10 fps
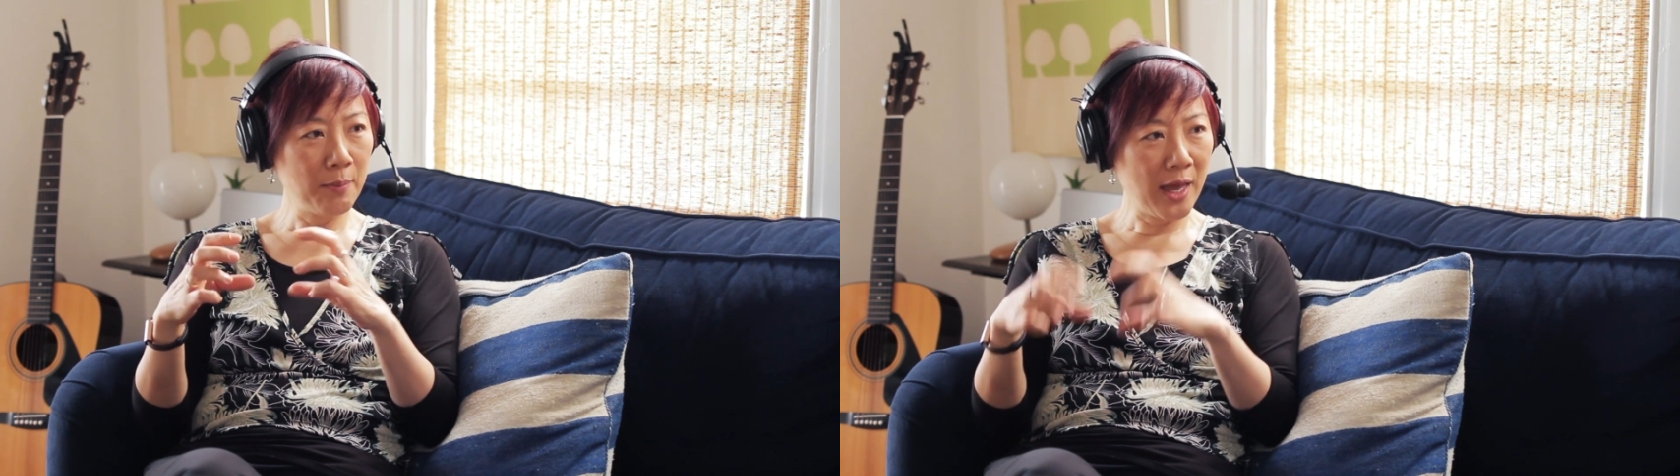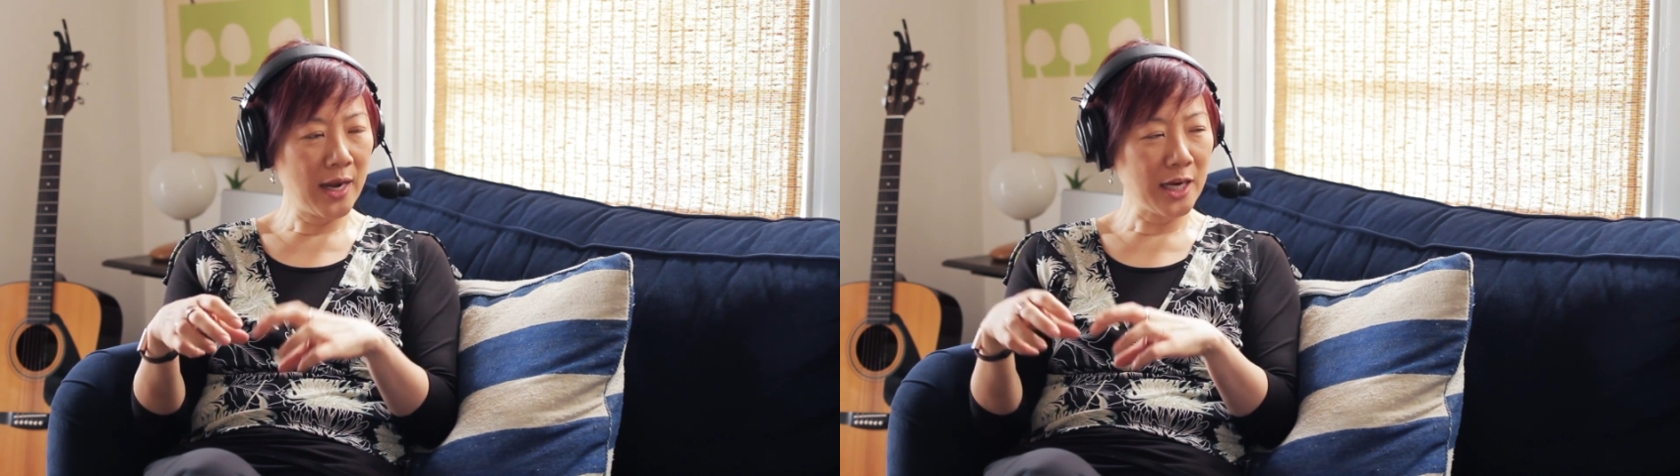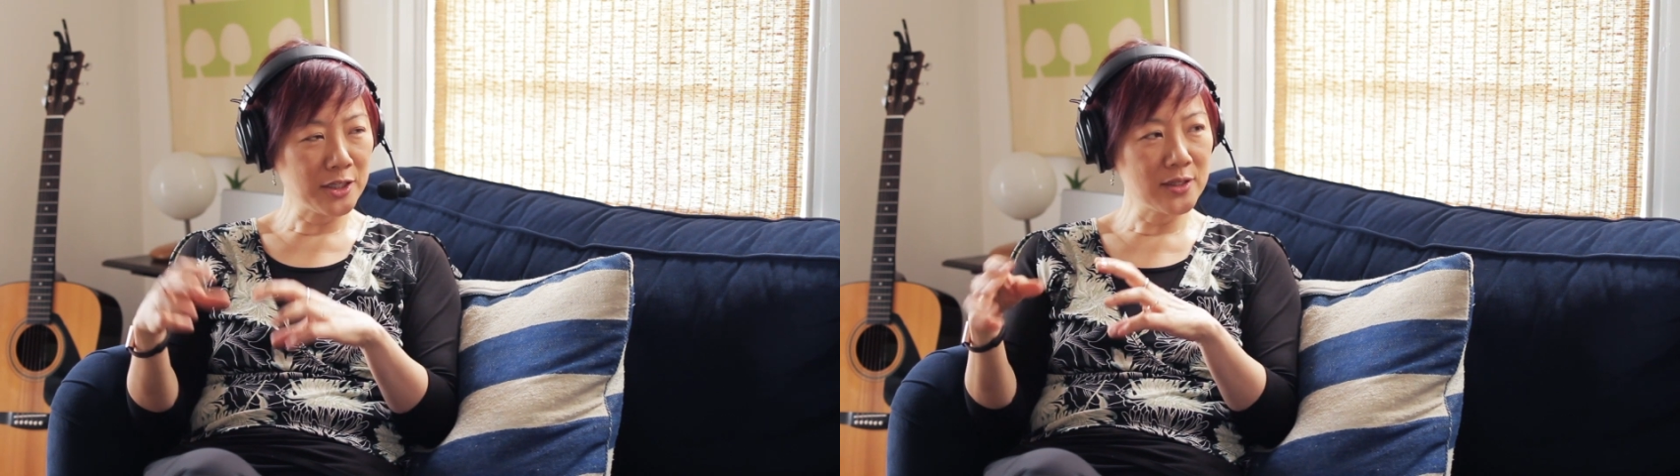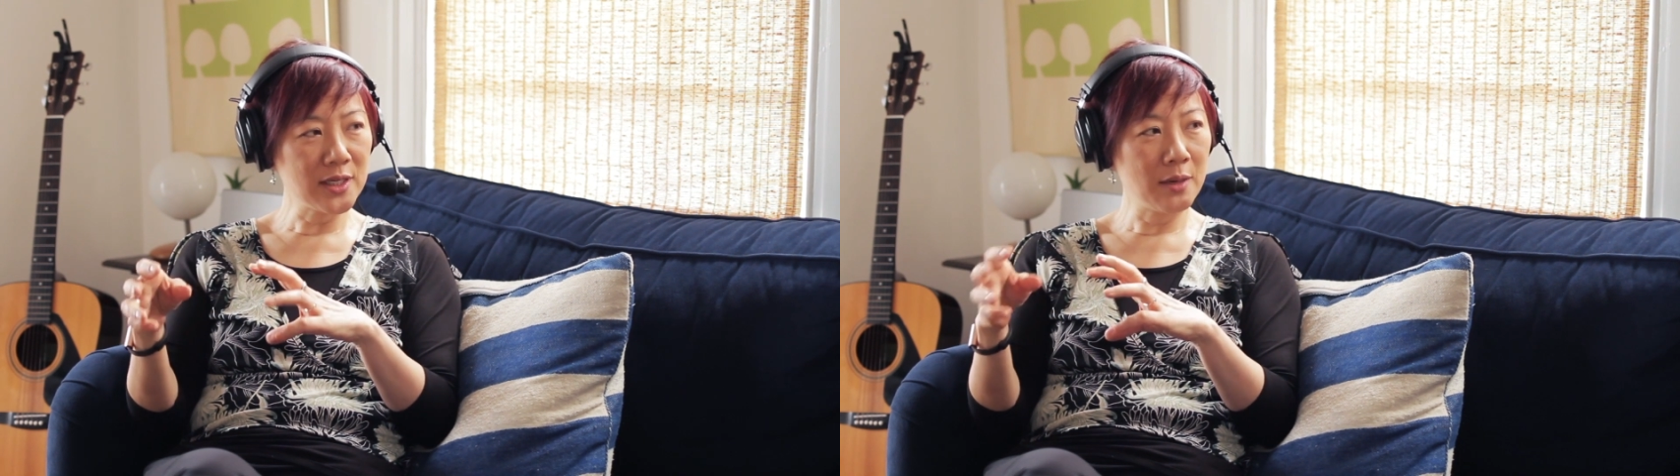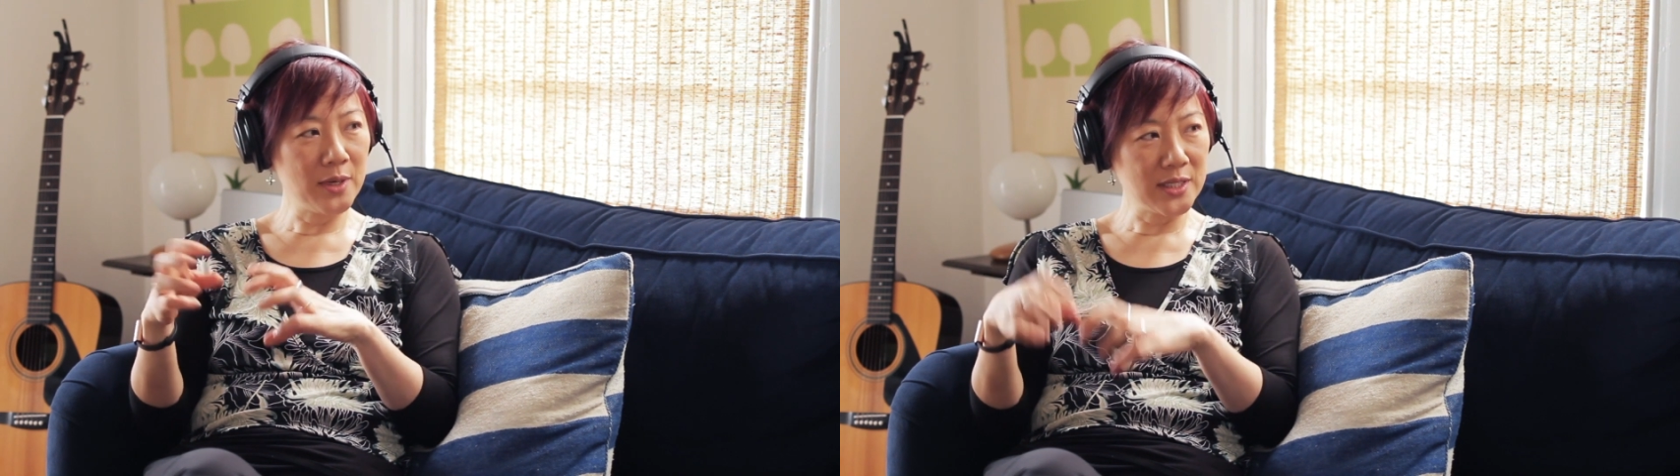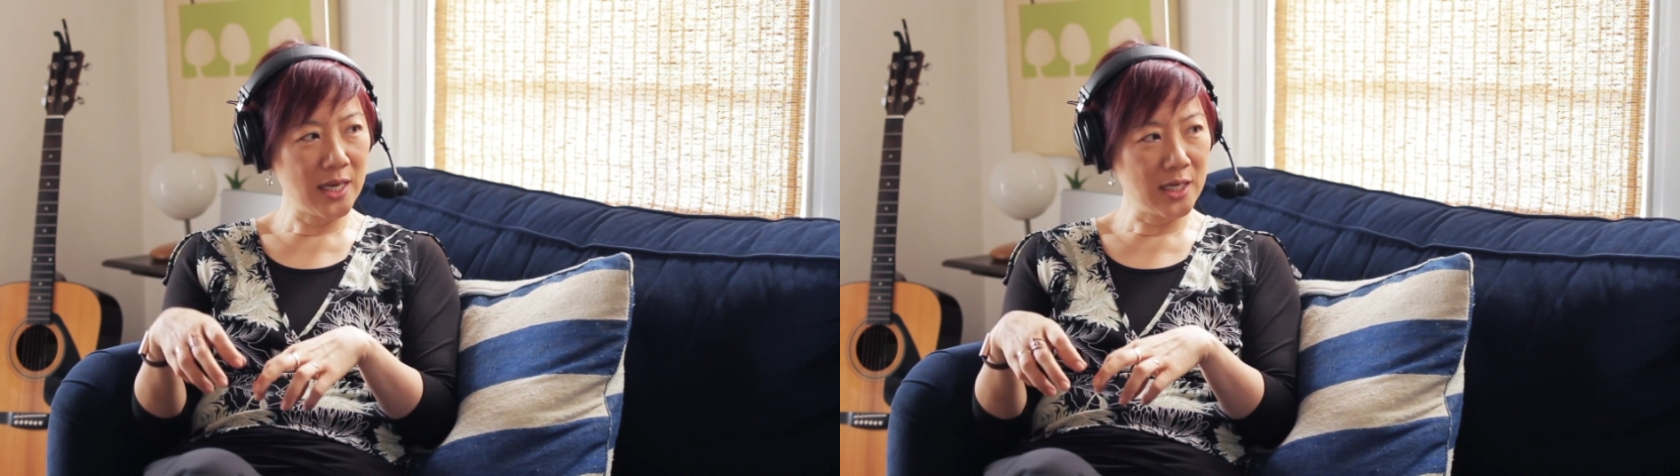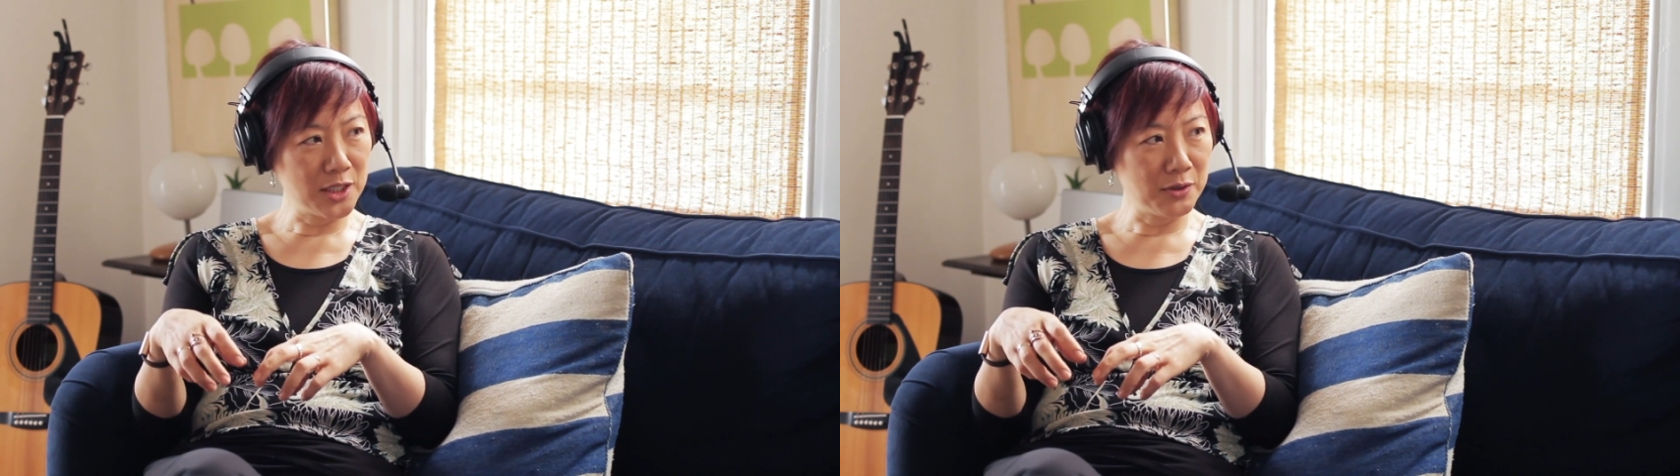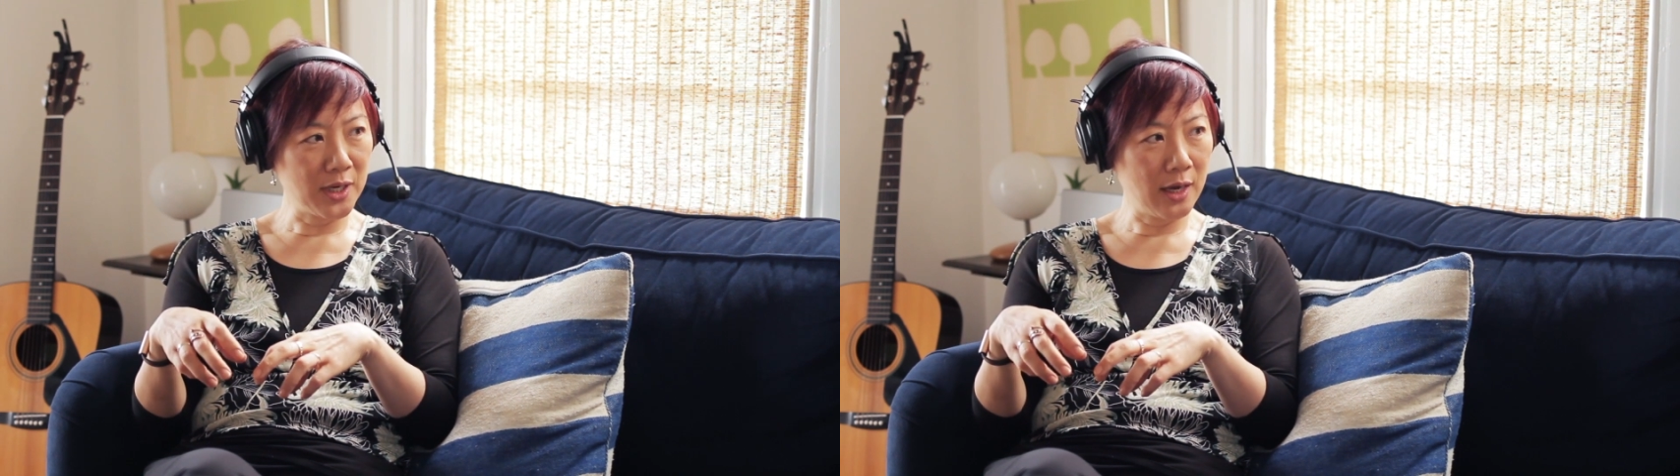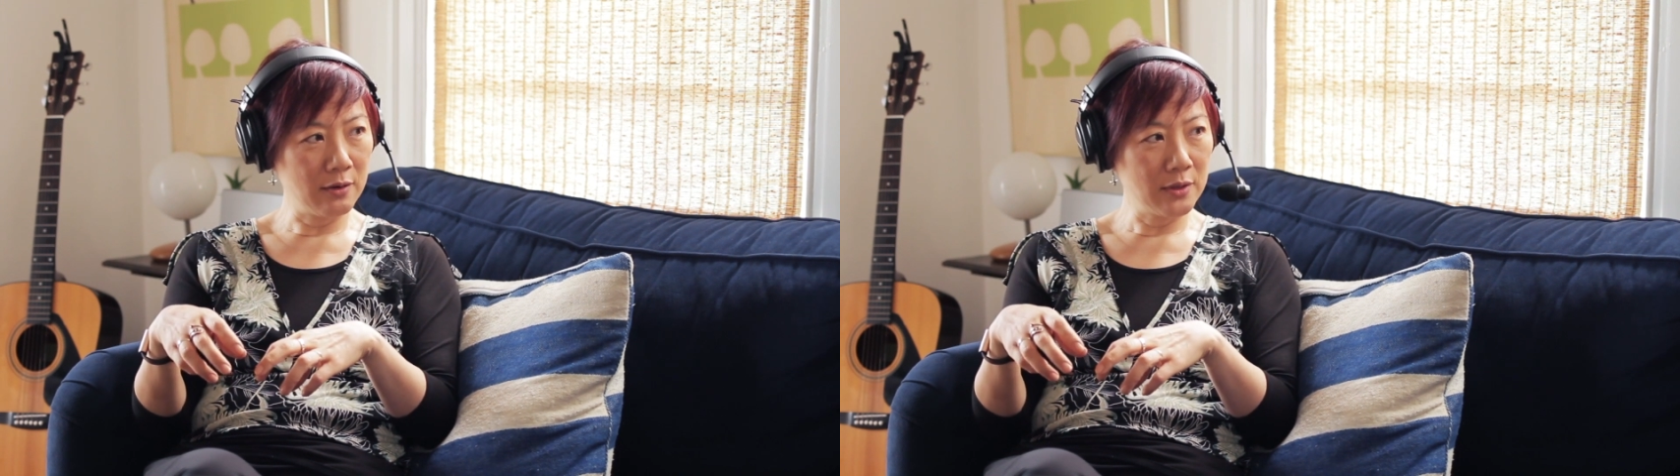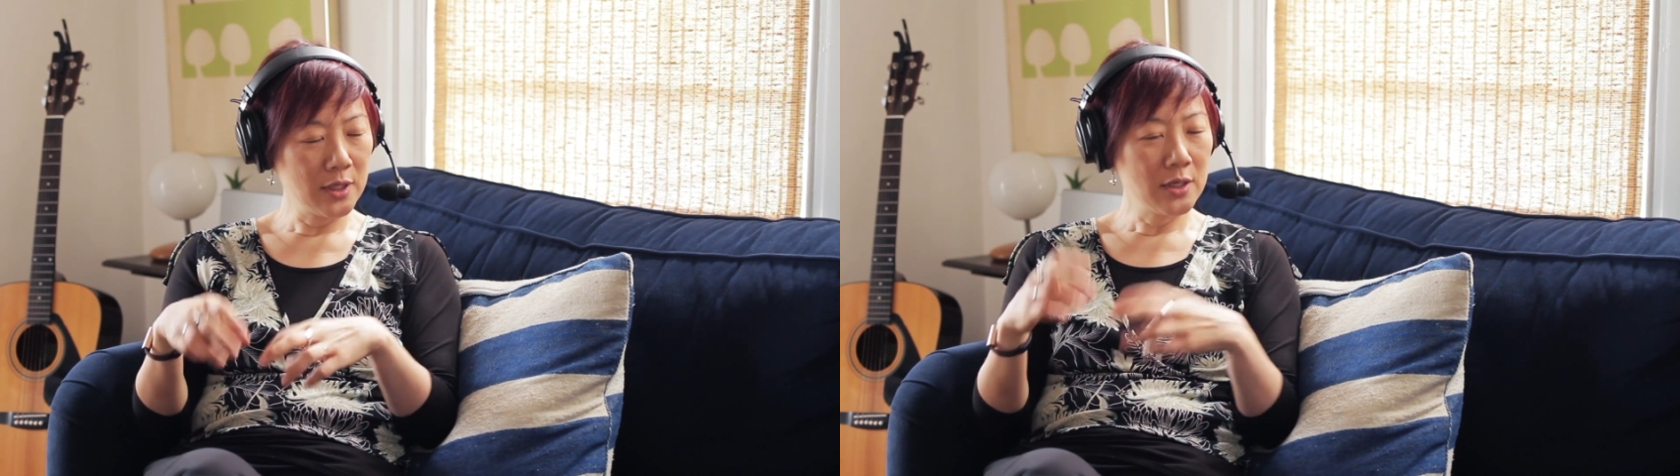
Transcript: bad actors can be taken into account.